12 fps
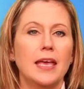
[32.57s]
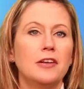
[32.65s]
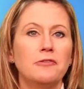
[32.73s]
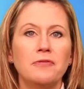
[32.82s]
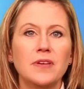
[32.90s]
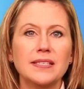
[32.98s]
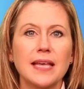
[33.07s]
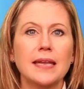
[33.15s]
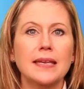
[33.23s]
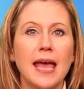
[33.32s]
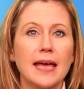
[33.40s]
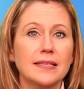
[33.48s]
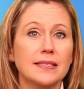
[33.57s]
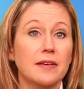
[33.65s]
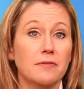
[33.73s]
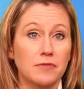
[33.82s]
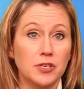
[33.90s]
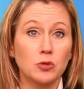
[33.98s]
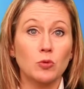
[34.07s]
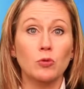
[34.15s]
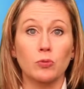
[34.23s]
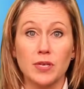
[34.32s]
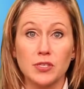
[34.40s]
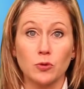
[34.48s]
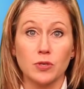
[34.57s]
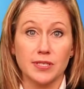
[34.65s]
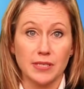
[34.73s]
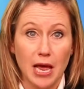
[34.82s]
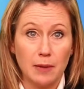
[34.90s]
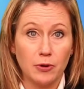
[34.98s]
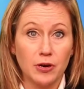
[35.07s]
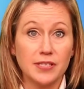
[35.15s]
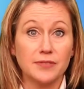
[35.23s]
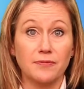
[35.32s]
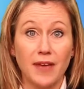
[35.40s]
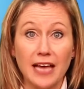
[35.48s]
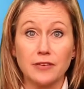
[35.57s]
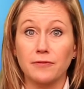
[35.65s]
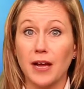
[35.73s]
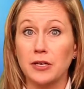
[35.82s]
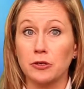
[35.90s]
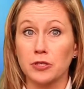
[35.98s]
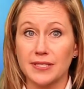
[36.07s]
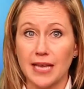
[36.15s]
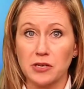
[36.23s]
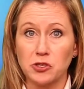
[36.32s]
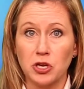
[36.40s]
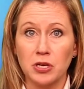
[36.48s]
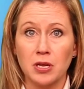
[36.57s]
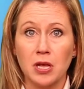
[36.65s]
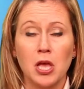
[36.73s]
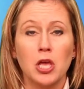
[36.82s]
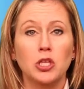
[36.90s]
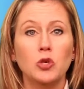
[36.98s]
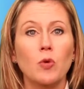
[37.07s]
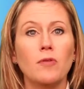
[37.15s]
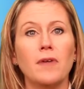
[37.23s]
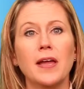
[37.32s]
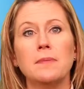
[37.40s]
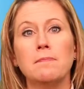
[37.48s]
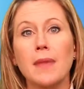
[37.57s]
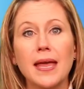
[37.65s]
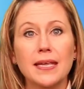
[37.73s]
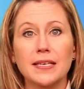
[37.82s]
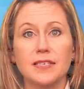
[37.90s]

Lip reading: In FSEdNet's Visual Resource Libraries Fact Finders Section, you will find many